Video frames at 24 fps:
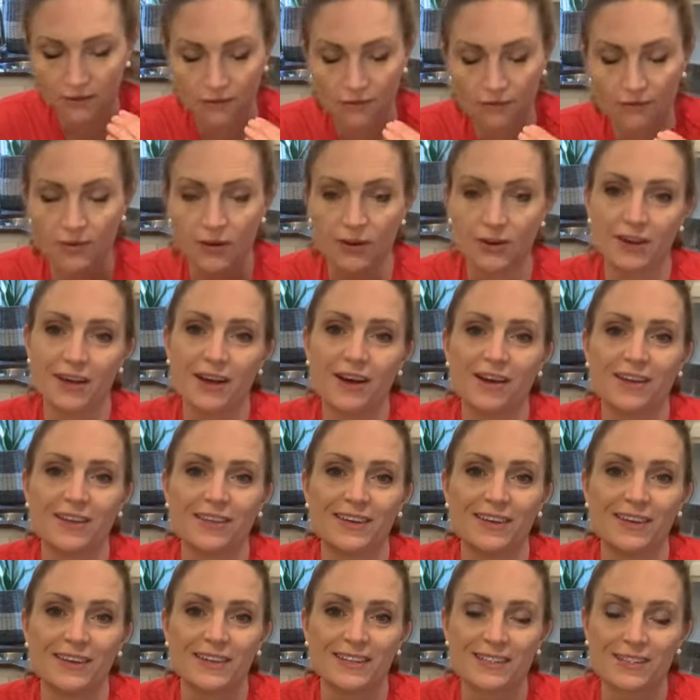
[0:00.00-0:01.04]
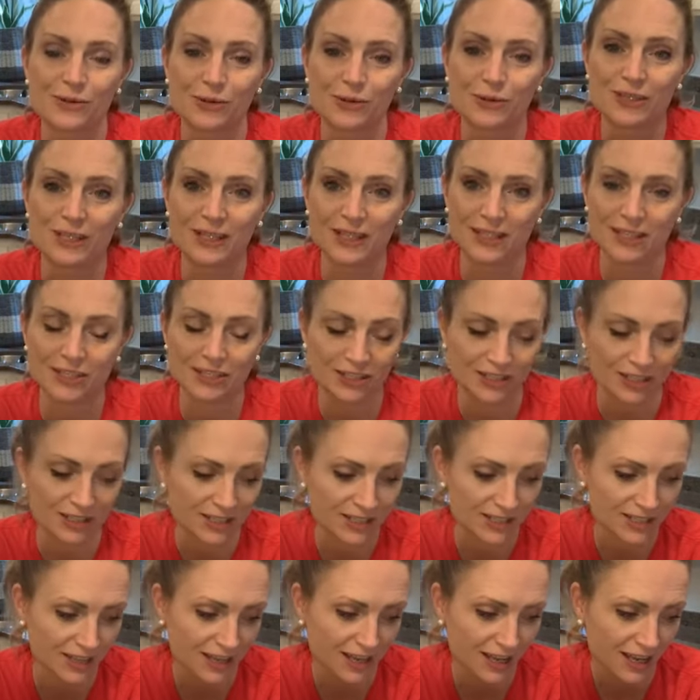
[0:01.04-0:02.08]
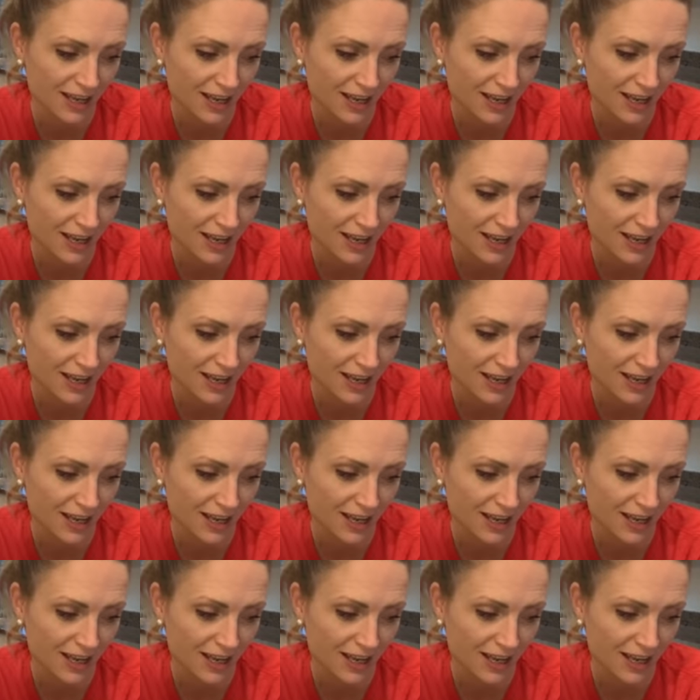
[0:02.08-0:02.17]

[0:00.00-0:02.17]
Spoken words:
Very healthy, so delicious.